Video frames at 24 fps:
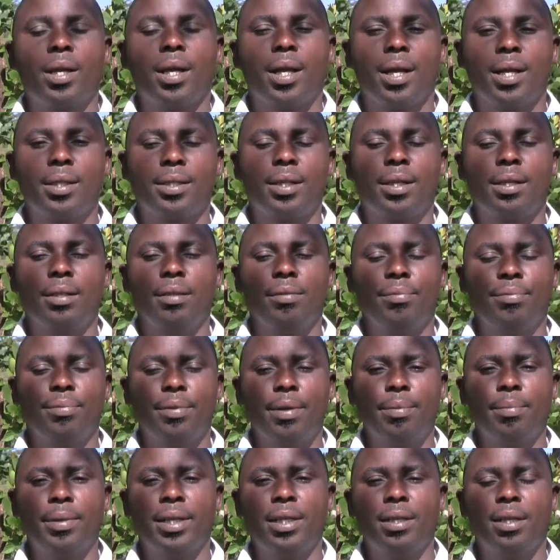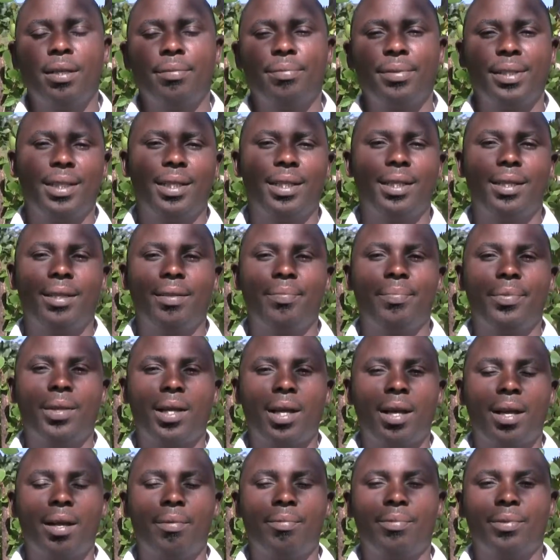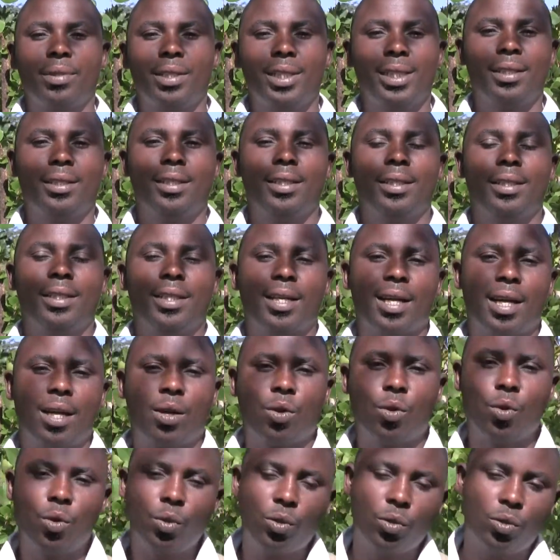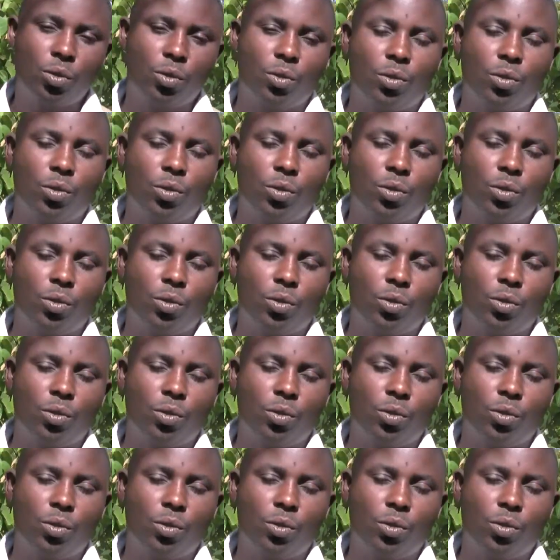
As a reef farmer in Africa, I have created a lot